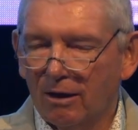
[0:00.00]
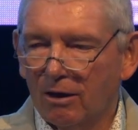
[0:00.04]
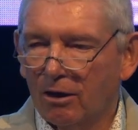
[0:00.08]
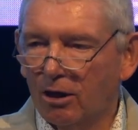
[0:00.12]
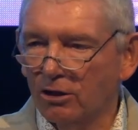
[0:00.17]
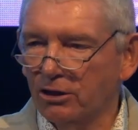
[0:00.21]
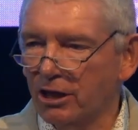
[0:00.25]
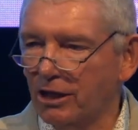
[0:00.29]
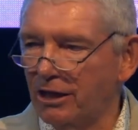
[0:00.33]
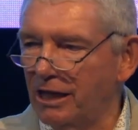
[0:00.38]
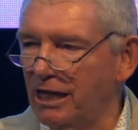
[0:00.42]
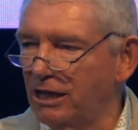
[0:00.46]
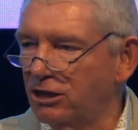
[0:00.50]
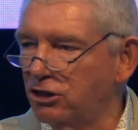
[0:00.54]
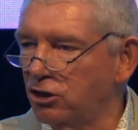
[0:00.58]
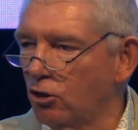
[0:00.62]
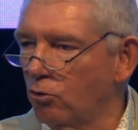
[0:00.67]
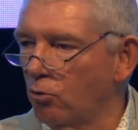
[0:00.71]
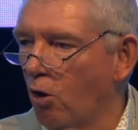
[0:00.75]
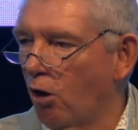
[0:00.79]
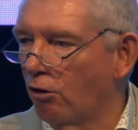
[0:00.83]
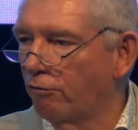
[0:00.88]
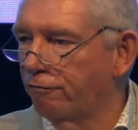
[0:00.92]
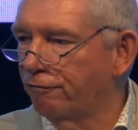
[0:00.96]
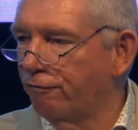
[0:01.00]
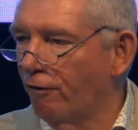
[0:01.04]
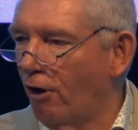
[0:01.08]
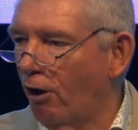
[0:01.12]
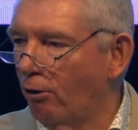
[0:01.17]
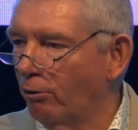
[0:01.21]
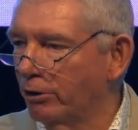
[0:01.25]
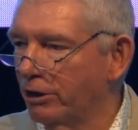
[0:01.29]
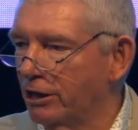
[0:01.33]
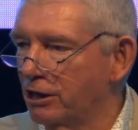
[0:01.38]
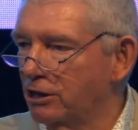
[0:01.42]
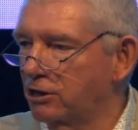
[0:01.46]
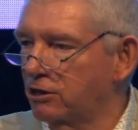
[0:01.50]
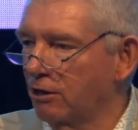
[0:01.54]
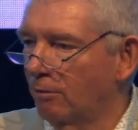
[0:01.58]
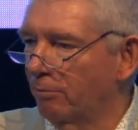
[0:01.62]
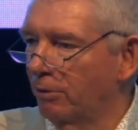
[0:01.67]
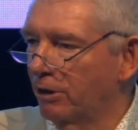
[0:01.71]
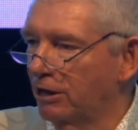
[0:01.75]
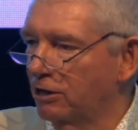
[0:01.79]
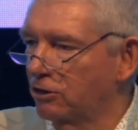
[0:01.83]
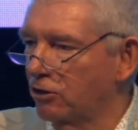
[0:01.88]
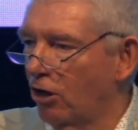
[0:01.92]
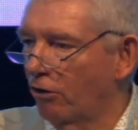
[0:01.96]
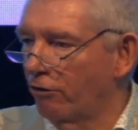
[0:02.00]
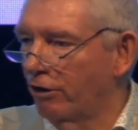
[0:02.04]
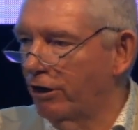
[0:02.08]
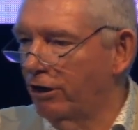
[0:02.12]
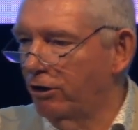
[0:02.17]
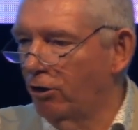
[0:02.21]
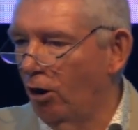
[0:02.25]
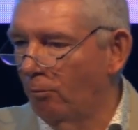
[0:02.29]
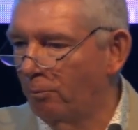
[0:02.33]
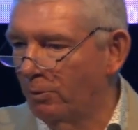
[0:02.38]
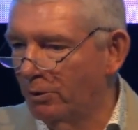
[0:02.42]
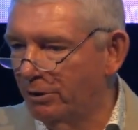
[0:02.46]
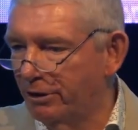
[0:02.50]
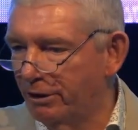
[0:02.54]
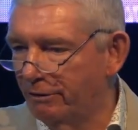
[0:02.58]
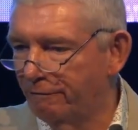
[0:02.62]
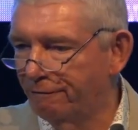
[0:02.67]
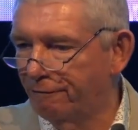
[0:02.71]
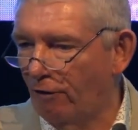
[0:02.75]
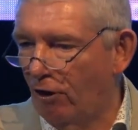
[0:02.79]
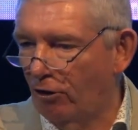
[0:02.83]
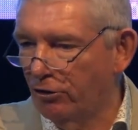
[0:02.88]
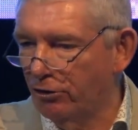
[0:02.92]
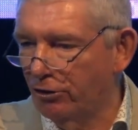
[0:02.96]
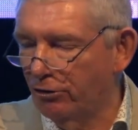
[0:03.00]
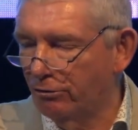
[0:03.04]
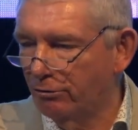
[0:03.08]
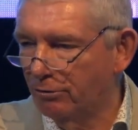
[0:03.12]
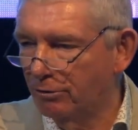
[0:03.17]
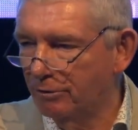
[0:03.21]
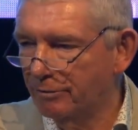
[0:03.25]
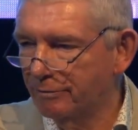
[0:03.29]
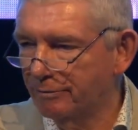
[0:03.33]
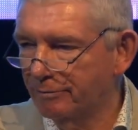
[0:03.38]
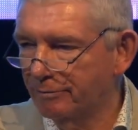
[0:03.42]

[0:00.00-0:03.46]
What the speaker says: Because at least you walk forward and somebody's already opened it for you.